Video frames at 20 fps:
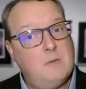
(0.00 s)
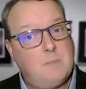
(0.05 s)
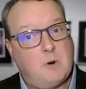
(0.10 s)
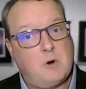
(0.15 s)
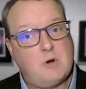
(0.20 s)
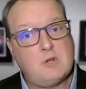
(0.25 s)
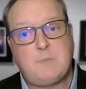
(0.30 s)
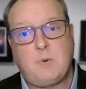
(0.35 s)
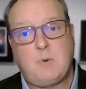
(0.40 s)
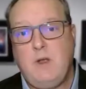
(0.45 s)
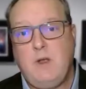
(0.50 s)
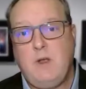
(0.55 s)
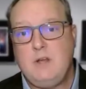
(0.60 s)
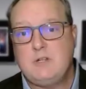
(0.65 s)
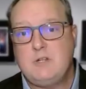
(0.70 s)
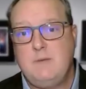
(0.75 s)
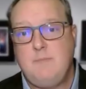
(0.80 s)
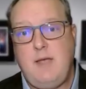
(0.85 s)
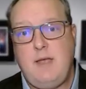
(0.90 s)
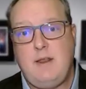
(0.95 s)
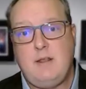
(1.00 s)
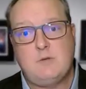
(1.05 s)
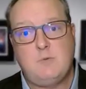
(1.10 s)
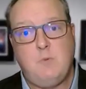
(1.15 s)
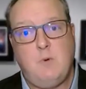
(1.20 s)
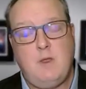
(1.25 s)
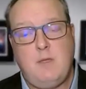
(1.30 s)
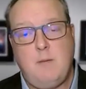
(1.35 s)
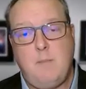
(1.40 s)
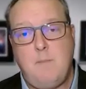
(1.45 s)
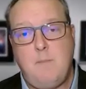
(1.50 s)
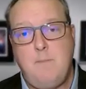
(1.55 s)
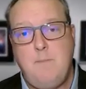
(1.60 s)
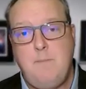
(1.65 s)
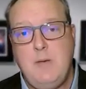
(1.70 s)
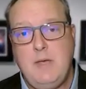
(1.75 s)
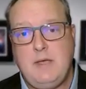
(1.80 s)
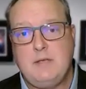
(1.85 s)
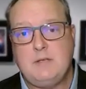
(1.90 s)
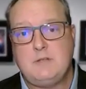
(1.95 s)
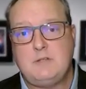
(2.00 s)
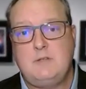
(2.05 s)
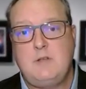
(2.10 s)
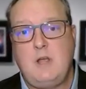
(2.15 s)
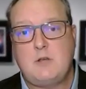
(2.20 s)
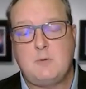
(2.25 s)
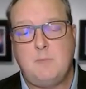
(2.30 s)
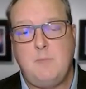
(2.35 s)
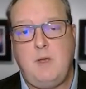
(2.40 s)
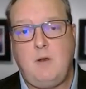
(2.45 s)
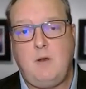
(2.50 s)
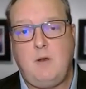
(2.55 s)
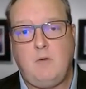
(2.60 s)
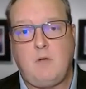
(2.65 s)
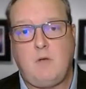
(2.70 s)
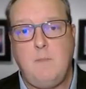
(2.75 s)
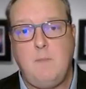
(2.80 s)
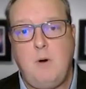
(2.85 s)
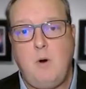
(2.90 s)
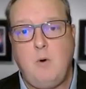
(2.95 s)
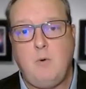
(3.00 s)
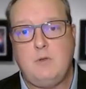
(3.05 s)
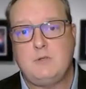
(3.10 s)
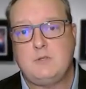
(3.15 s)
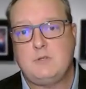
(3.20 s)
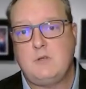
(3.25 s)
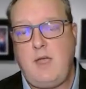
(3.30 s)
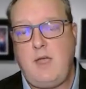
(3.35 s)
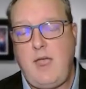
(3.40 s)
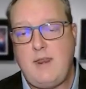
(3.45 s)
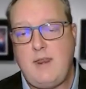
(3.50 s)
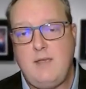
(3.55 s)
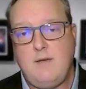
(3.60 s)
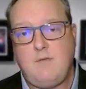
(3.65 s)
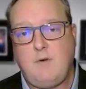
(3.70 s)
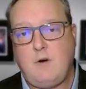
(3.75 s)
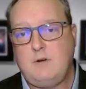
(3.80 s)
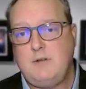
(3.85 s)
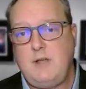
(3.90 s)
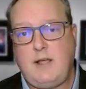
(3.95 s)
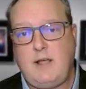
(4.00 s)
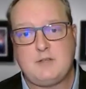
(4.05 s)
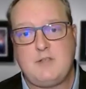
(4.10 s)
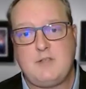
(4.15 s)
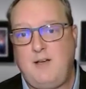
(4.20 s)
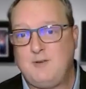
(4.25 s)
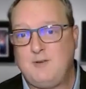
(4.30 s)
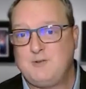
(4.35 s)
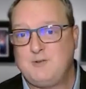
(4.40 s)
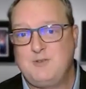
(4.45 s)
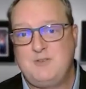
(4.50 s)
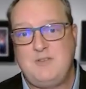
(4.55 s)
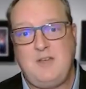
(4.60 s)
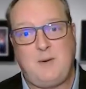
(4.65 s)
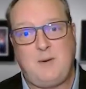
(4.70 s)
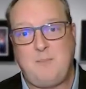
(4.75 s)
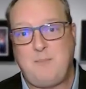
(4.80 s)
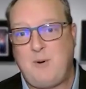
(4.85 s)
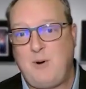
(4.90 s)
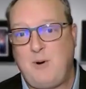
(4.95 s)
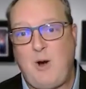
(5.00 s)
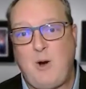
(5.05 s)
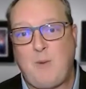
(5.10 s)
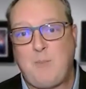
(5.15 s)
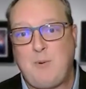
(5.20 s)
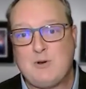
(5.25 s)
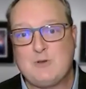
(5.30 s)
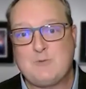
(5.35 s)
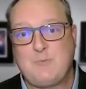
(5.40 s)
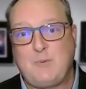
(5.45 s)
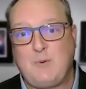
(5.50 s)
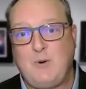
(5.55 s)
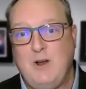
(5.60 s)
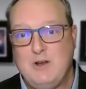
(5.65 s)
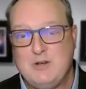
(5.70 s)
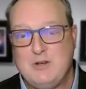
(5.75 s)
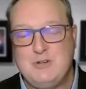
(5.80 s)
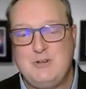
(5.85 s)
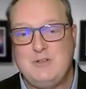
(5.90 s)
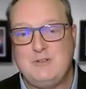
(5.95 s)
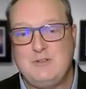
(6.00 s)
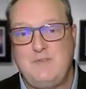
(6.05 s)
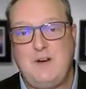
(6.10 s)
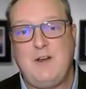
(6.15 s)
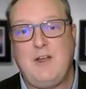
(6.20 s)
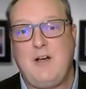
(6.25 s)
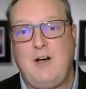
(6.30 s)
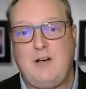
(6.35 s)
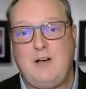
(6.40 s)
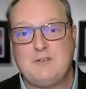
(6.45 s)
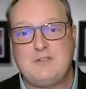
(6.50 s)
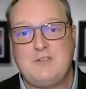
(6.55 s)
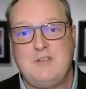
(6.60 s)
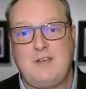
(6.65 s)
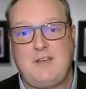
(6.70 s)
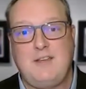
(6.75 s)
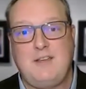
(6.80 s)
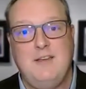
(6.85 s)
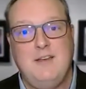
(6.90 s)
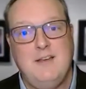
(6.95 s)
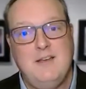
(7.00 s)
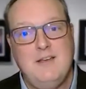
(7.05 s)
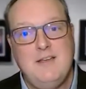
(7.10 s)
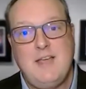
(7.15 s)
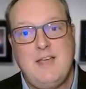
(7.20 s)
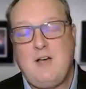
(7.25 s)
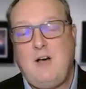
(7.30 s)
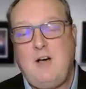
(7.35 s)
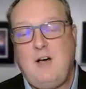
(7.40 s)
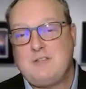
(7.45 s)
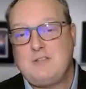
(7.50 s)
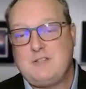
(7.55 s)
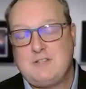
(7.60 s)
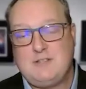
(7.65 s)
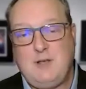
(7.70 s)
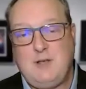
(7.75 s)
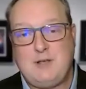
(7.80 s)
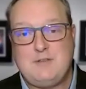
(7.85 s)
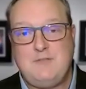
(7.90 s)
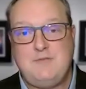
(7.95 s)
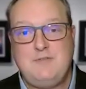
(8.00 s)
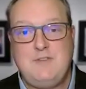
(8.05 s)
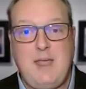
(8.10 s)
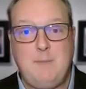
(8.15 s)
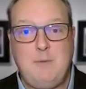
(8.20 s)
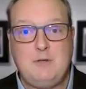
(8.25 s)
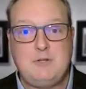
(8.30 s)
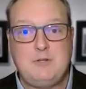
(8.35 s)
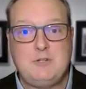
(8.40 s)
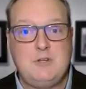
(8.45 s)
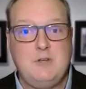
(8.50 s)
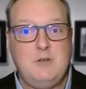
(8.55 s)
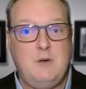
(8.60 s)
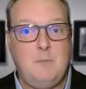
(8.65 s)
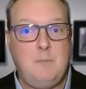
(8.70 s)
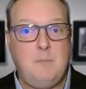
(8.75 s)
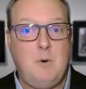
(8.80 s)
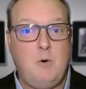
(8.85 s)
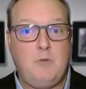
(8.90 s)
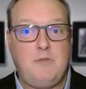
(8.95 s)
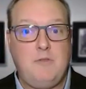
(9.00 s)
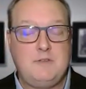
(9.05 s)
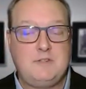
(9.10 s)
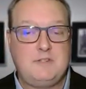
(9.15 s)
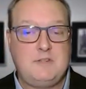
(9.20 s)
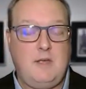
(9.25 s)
Perspiration, man, is one of the biggest detrimental components to any of our textiles. Our perspiration is very caustic. It causes lots of damage to both